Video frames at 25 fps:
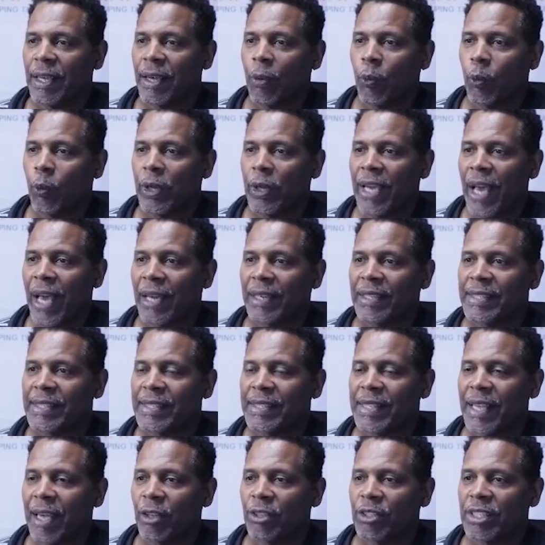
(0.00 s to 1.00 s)
We got a
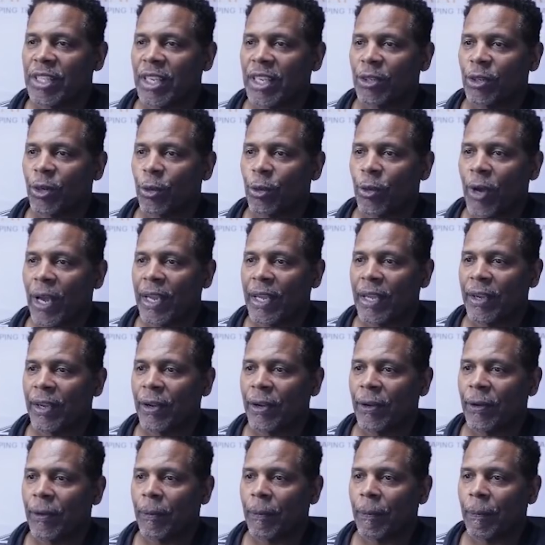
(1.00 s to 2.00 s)
sell signal right
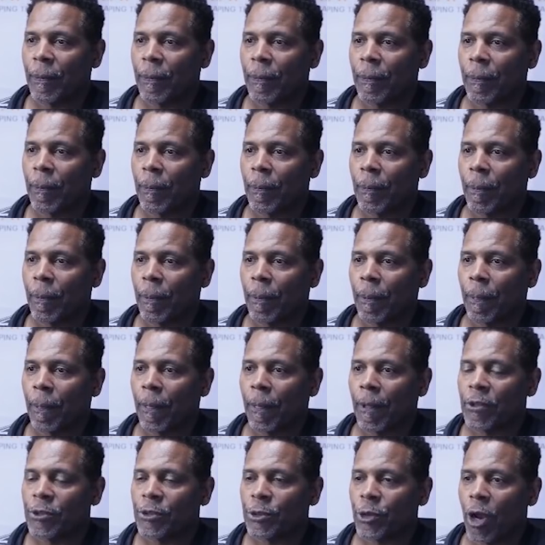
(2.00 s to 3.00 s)
here.
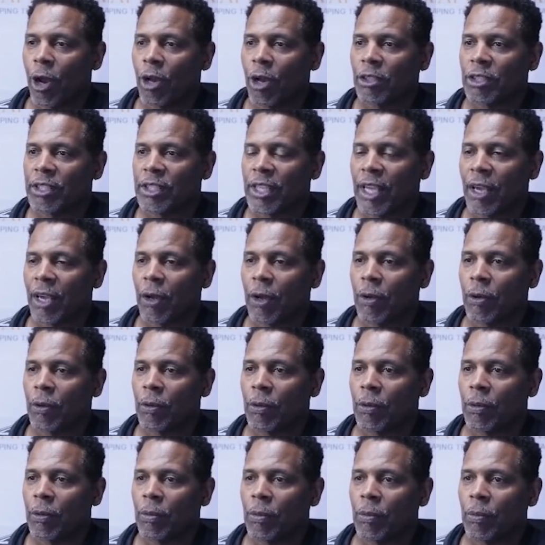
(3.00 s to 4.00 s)
Strong sell.
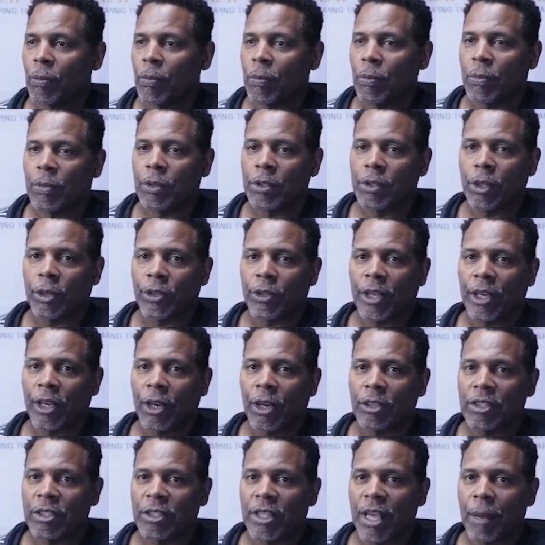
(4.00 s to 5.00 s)
So then
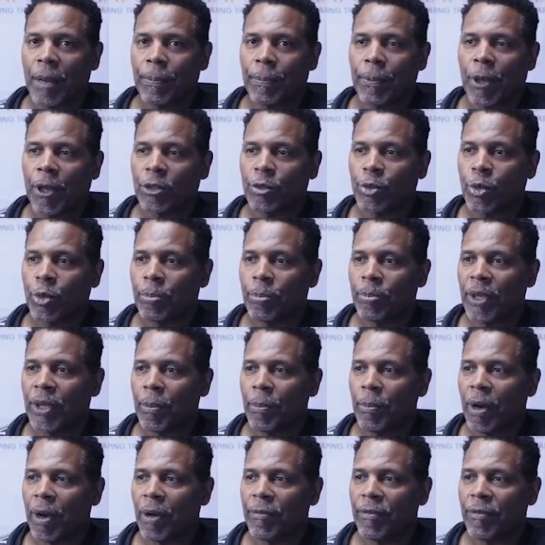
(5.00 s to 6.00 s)
our stop loss would be
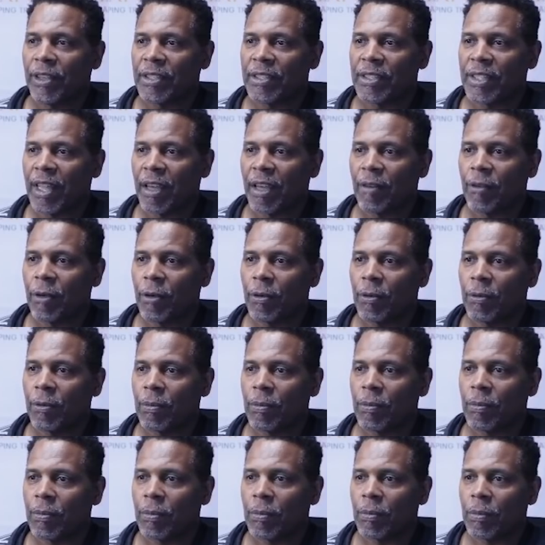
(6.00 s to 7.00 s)
above this level.
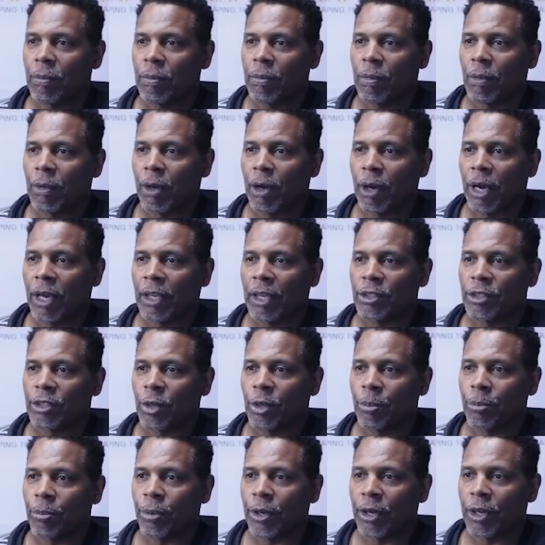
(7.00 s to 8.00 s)
All right,
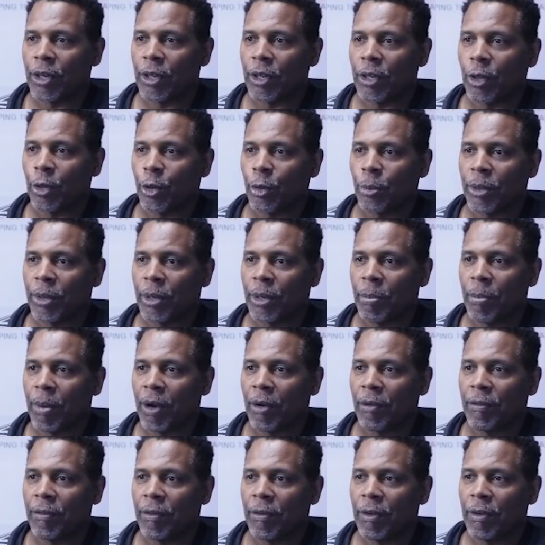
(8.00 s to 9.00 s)
so put it a little bit
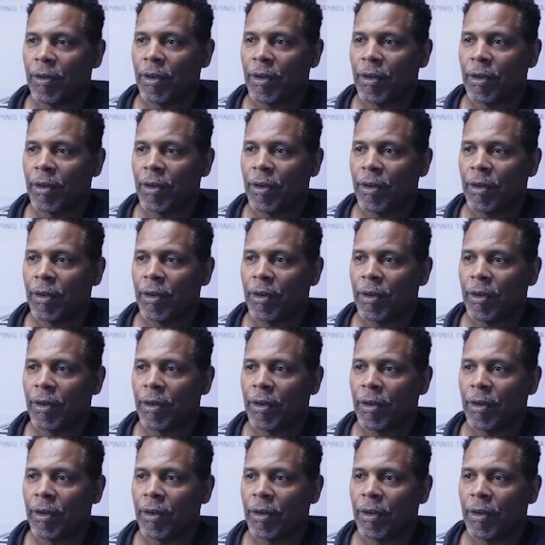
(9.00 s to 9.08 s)
above.